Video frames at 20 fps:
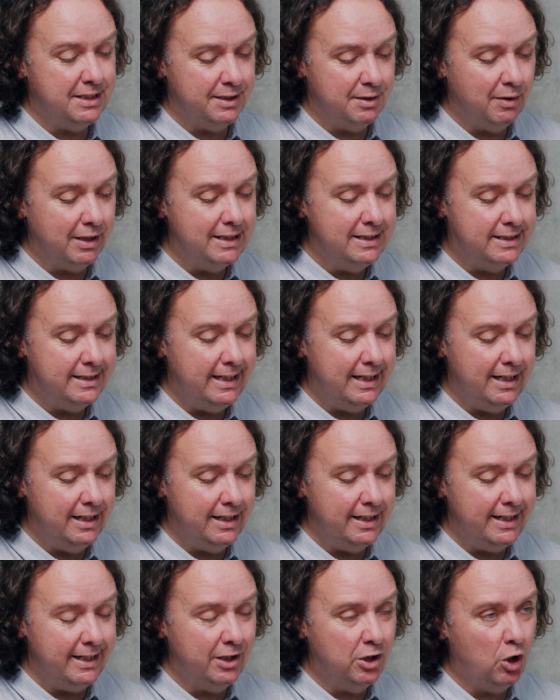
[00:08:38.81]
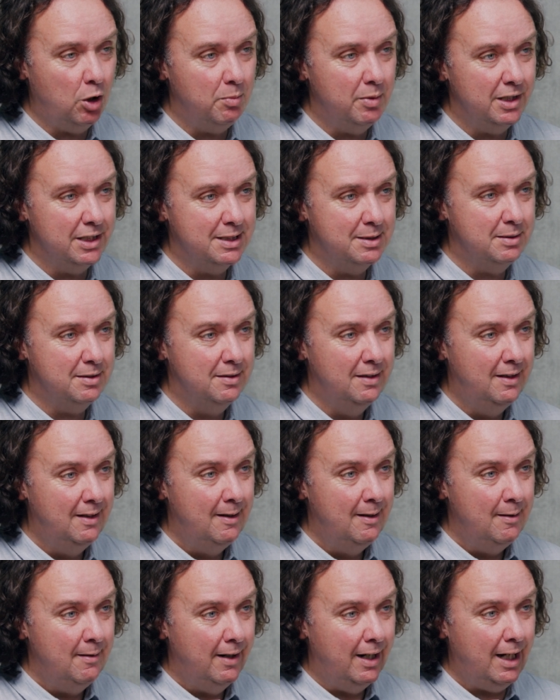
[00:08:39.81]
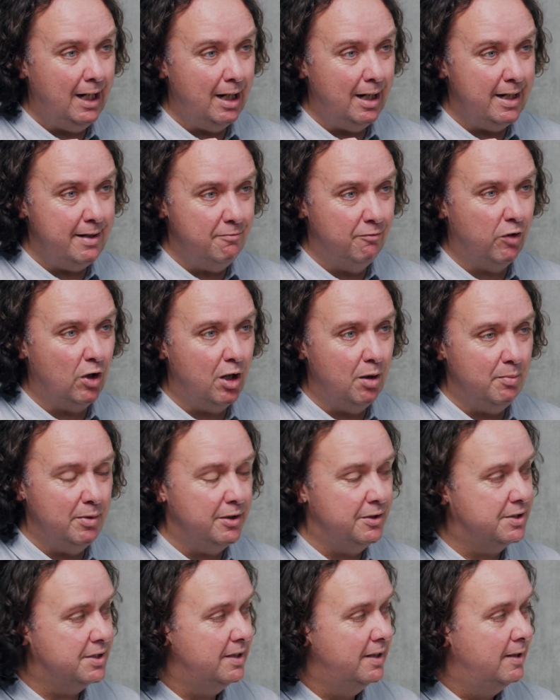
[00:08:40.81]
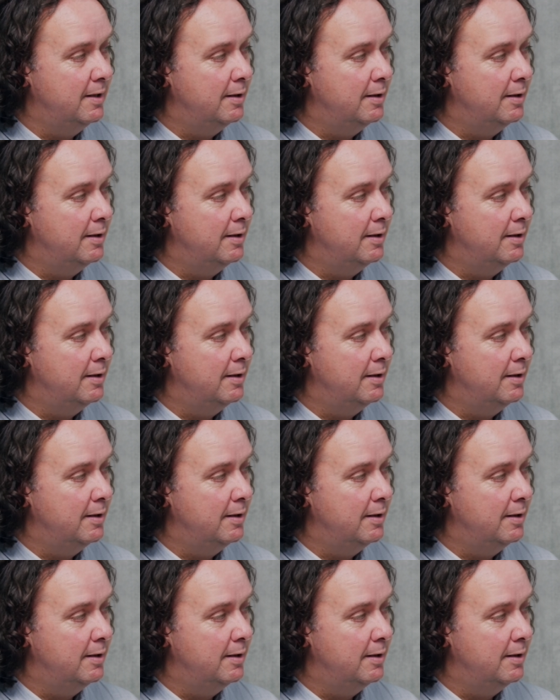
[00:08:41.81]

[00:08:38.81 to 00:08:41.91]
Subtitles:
So I can see in an e-commerce environment,